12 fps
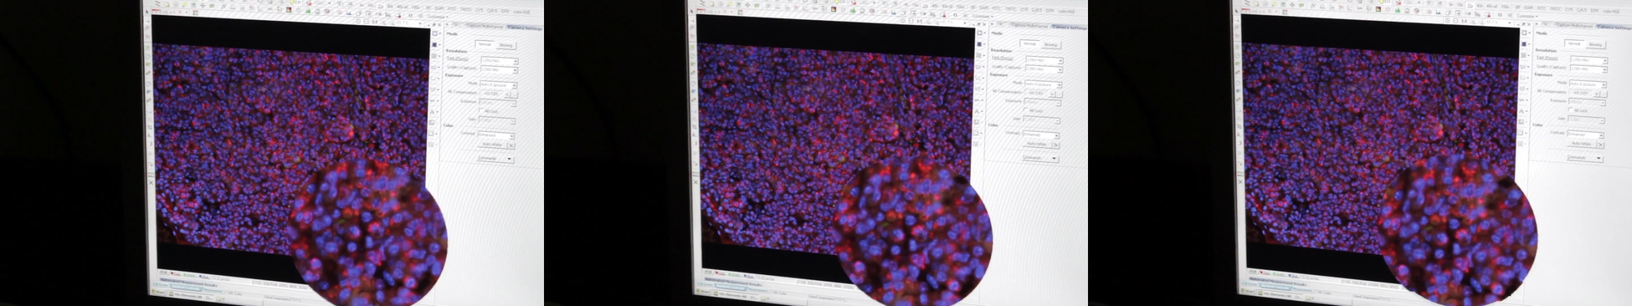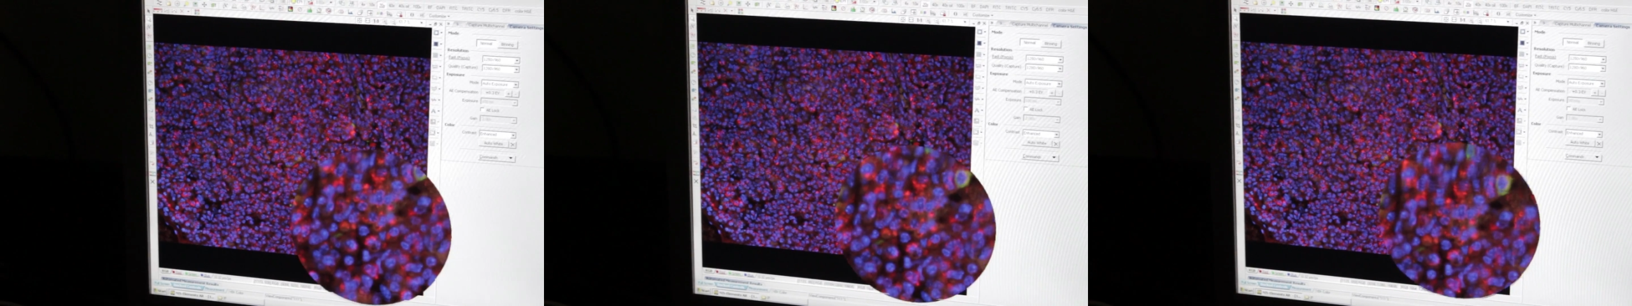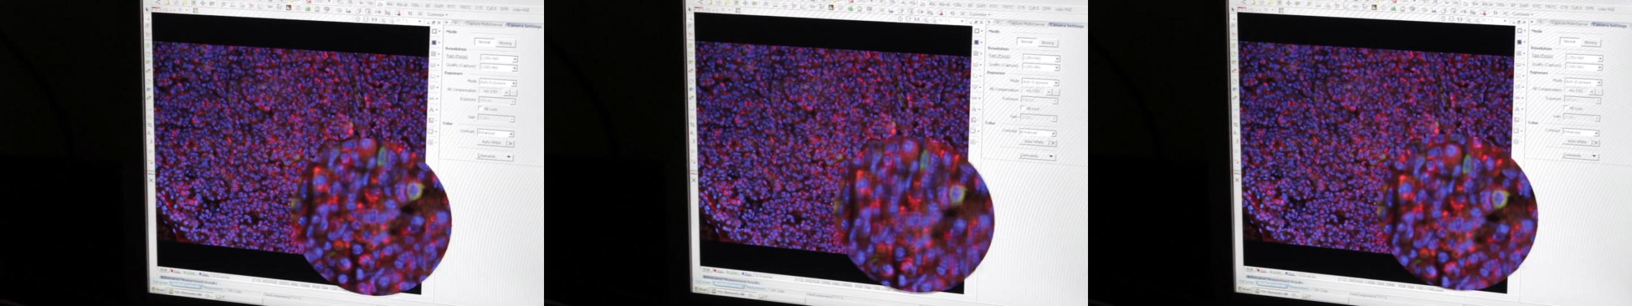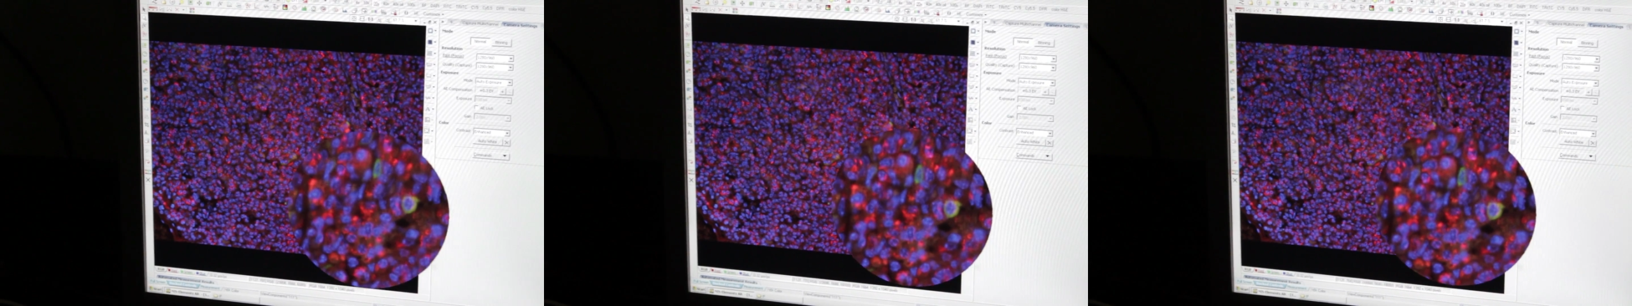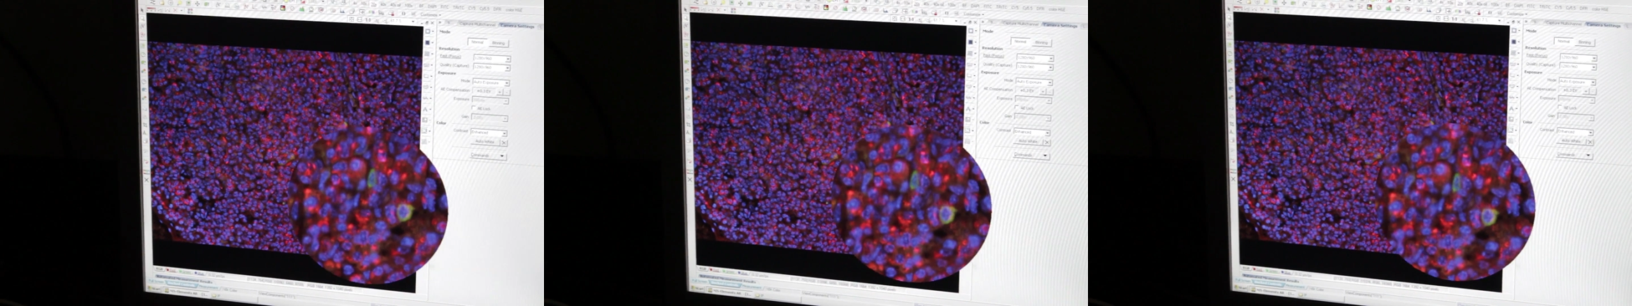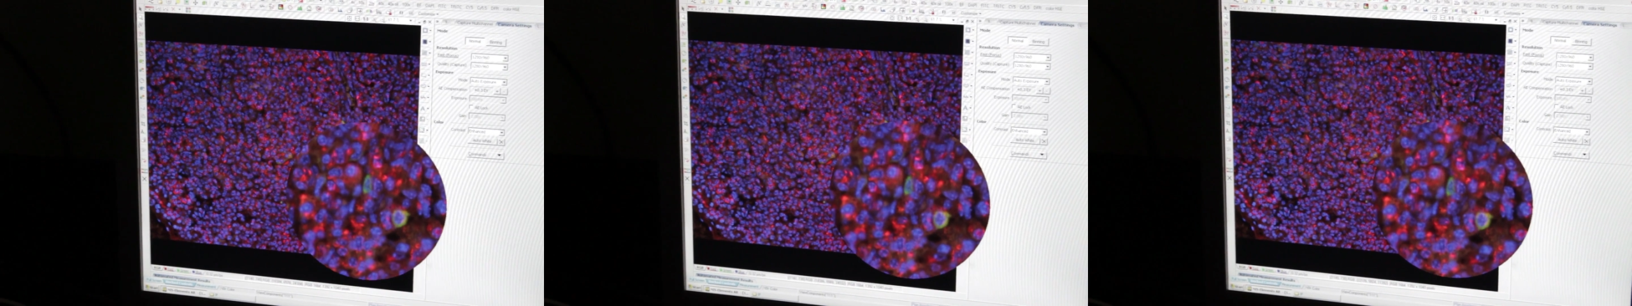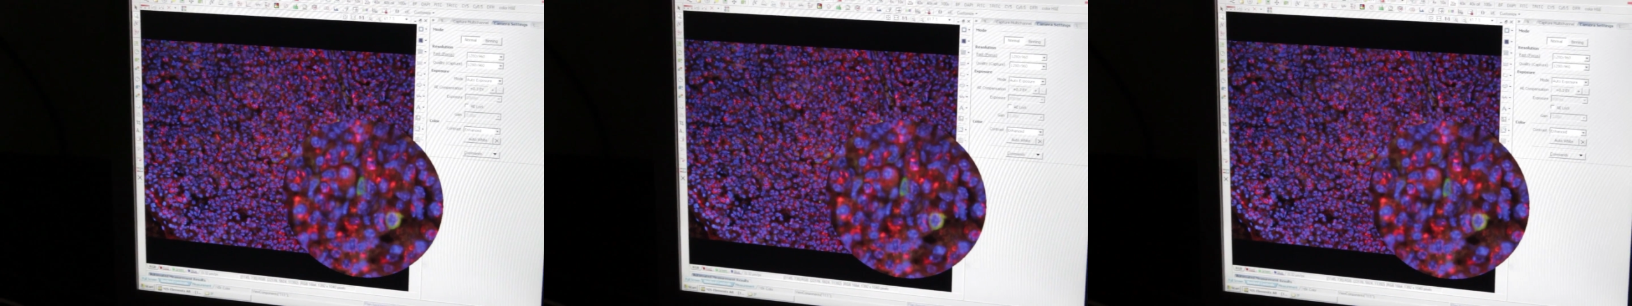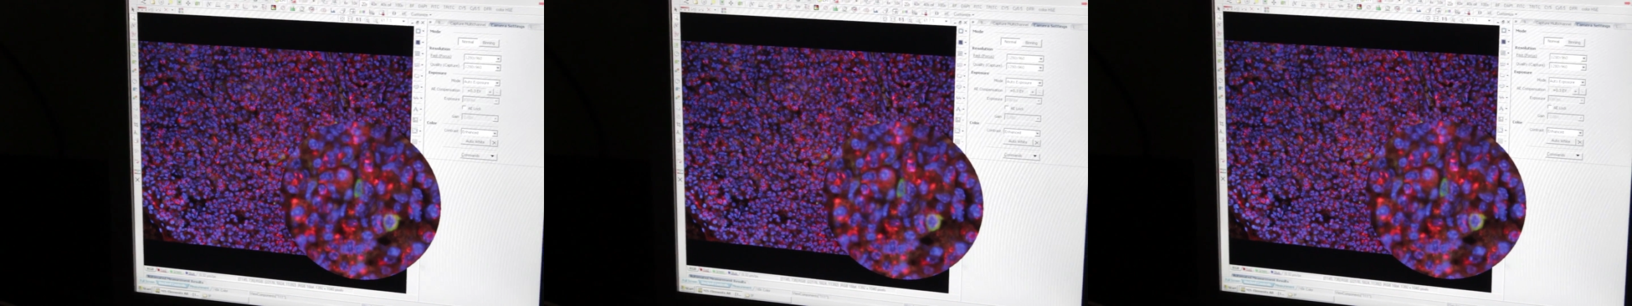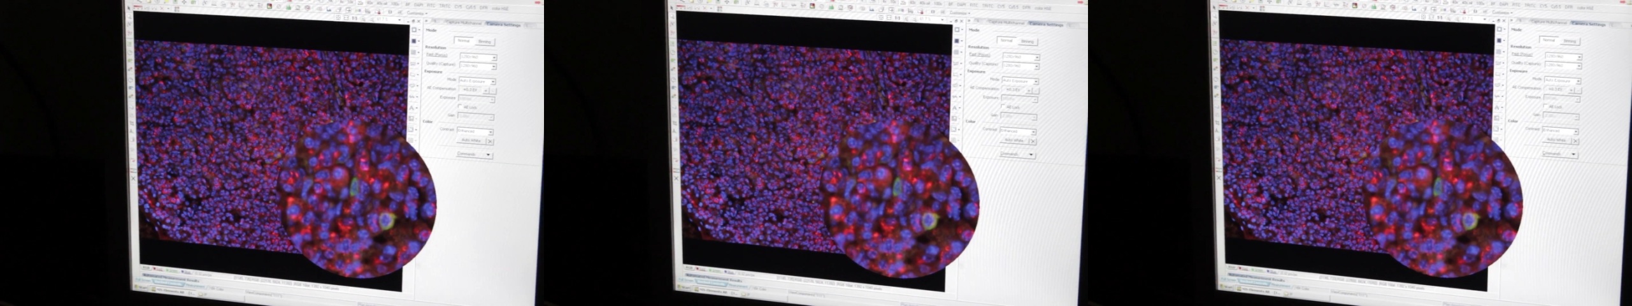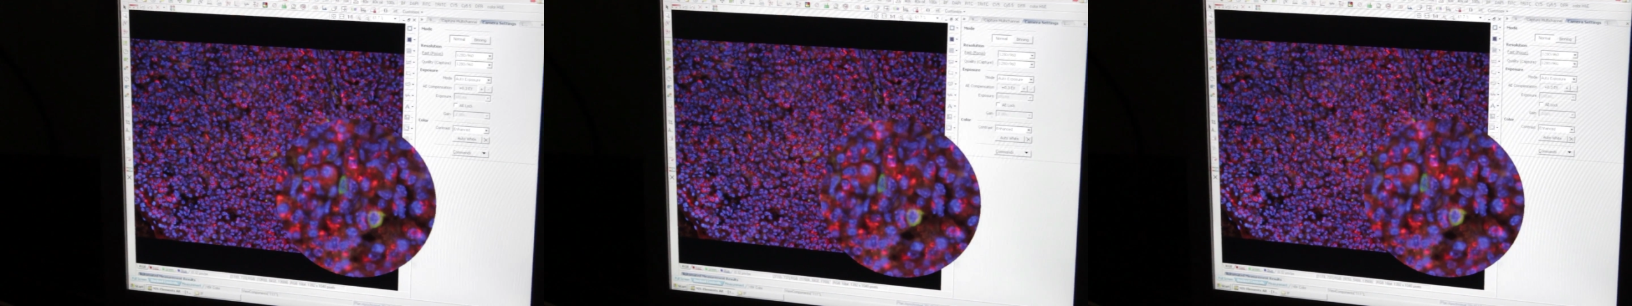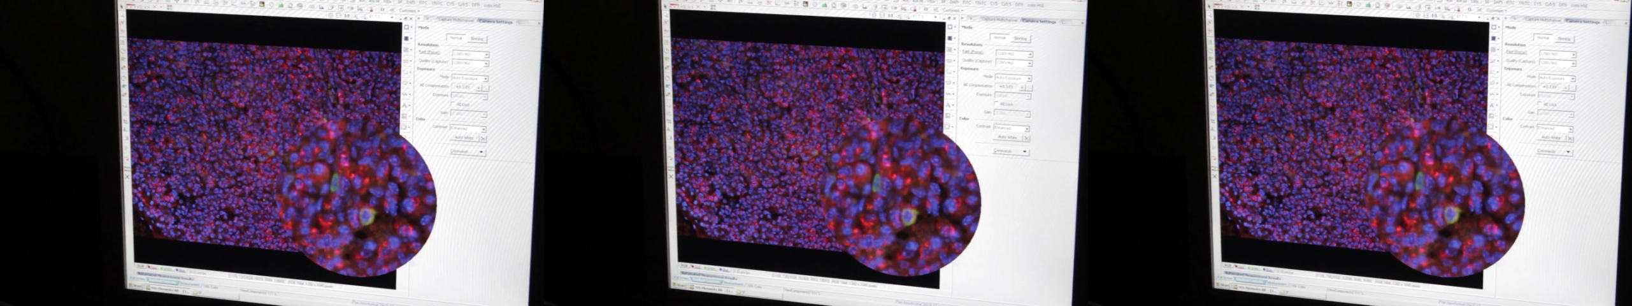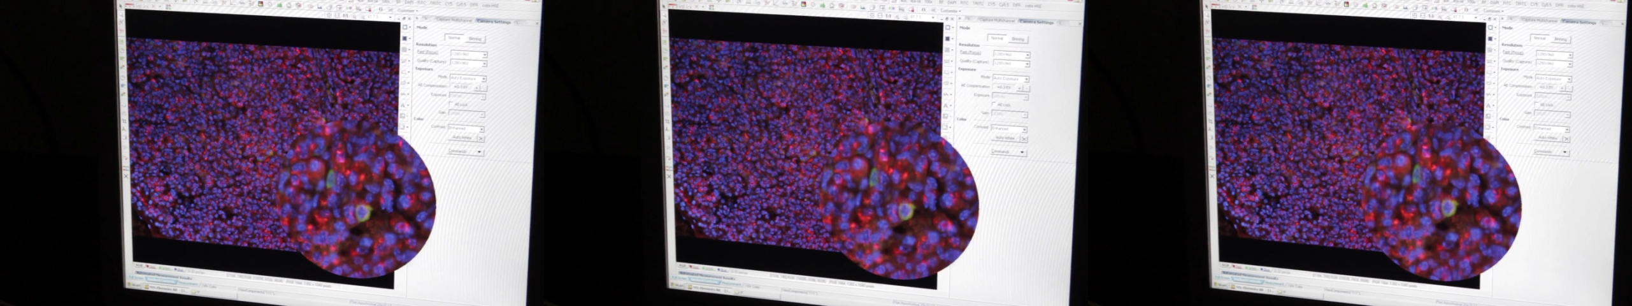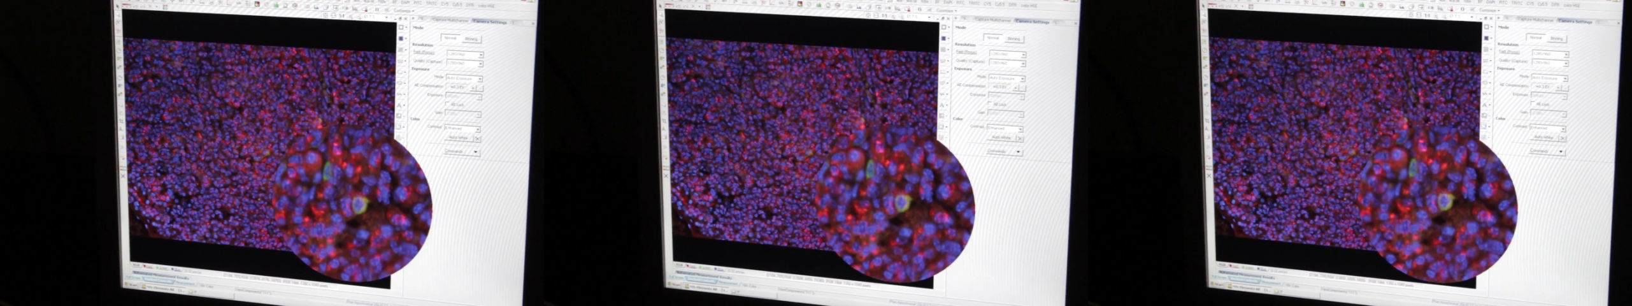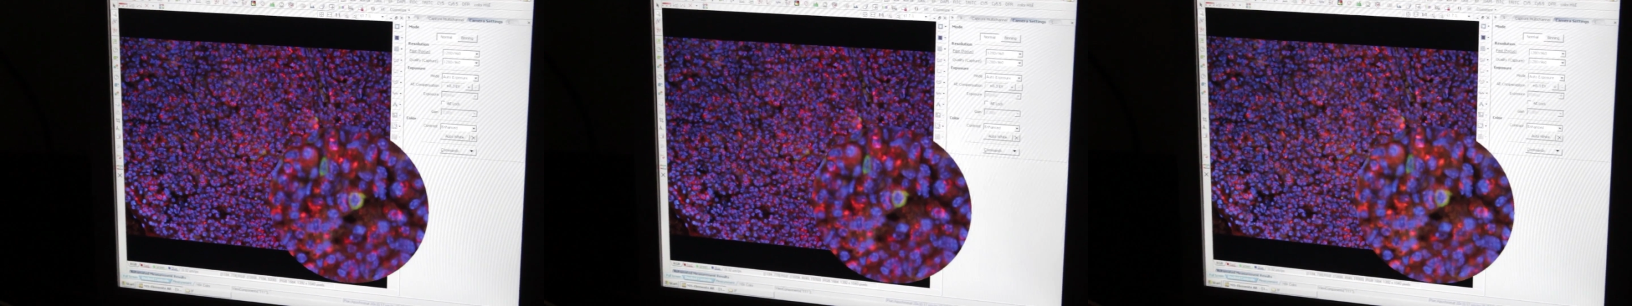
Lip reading: Nobody's mouth can be seen.